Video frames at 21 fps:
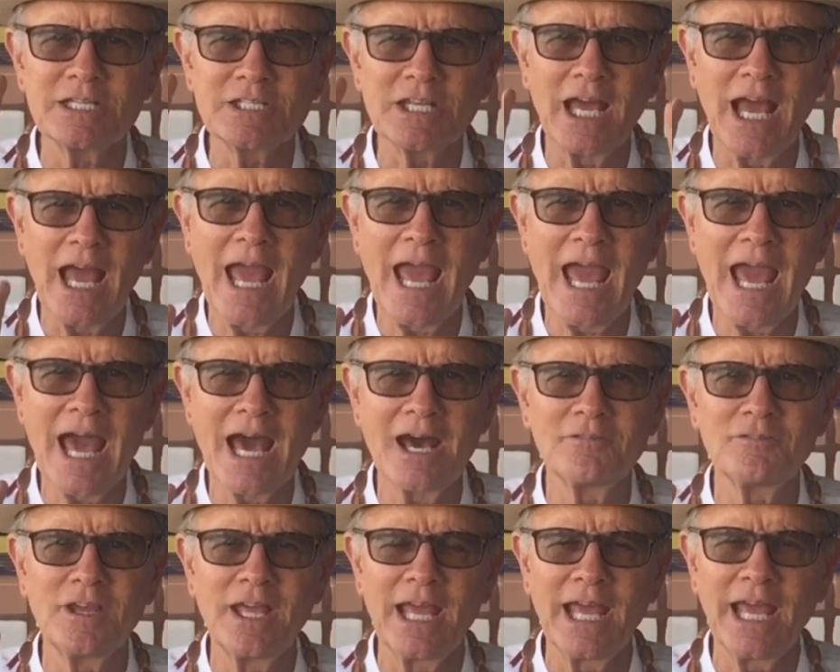to
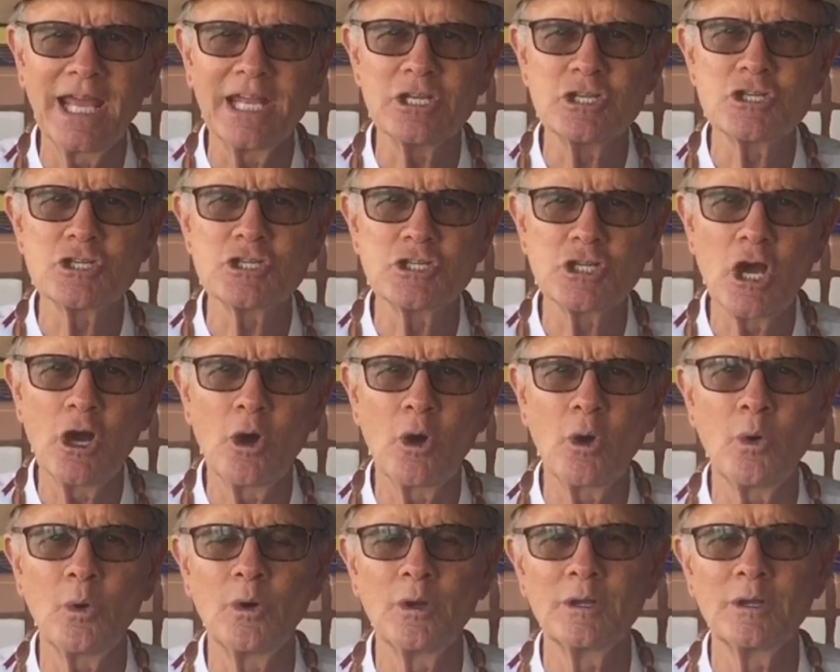have and show